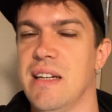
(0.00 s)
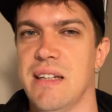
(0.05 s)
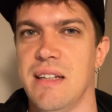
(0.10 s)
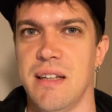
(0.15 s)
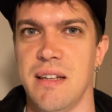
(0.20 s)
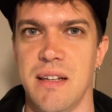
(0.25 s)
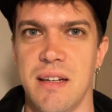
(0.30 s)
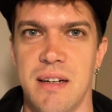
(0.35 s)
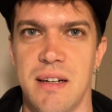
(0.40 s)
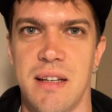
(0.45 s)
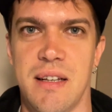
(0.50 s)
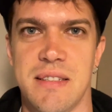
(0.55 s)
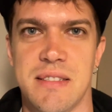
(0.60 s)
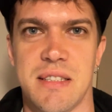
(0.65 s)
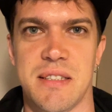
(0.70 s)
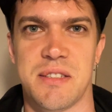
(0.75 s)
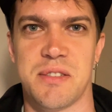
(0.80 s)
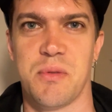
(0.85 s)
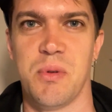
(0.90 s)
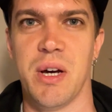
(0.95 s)
in the Netherlands
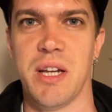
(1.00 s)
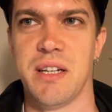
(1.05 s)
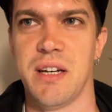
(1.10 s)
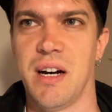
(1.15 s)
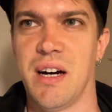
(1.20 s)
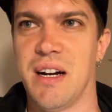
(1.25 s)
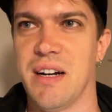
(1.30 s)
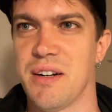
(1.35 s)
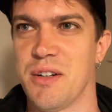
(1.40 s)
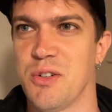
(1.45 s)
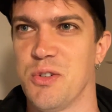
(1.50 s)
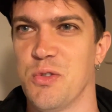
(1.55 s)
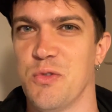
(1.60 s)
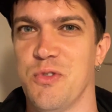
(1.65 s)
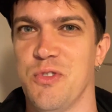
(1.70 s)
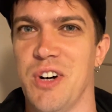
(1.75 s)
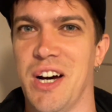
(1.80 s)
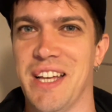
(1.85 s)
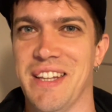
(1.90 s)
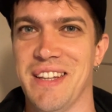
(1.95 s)
it's quite hard to
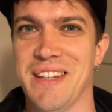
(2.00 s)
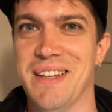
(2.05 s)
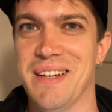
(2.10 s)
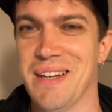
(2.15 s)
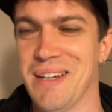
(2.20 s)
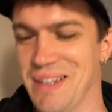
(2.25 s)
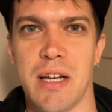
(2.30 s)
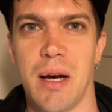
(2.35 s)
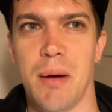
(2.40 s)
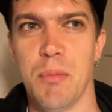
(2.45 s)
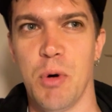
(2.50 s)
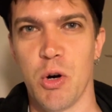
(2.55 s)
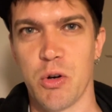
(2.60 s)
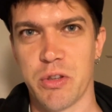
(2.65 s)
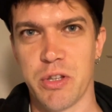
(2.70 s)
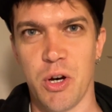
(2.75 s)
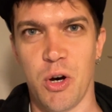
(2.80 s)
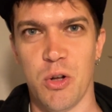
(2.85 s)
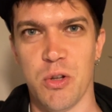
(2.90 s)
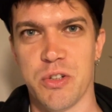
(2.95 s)
find among
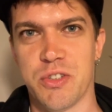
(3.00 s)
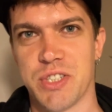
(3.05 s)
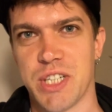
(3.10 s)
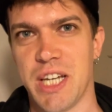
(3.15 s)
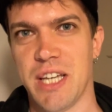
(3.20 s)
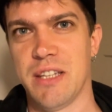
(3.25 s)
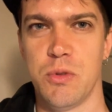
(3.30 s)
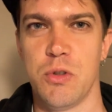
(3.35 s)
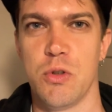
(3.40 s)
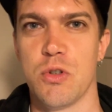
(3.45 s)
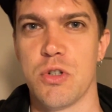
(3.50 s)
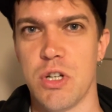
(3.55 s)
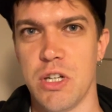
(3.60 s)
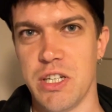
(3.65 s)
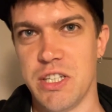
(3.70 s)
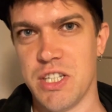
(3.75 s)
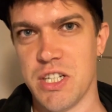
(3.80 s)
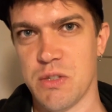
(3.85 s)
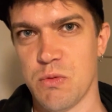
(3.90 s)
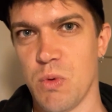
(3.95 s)
the whole train. Usually
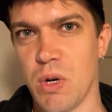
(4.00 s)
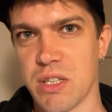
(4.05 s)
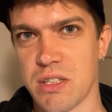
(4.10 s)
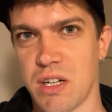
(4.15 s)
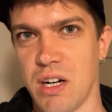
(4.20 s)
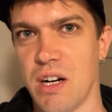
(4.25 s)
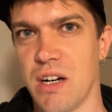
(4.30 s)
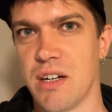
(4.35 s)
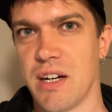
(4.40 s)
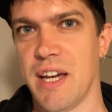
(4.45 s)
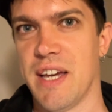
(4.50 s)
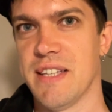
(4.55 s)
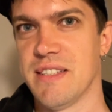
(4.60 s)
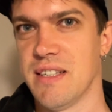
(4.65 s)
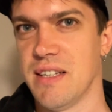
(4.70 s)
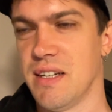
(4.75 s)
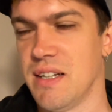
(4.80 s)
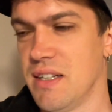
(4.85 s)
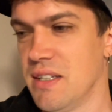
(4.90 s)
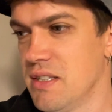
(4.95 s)
just one car has
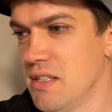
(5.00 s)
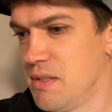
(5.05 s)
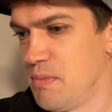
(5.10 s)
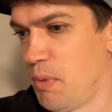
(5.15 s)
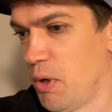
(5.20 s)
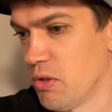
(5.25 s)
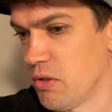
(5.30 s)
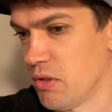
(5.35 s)
a spot.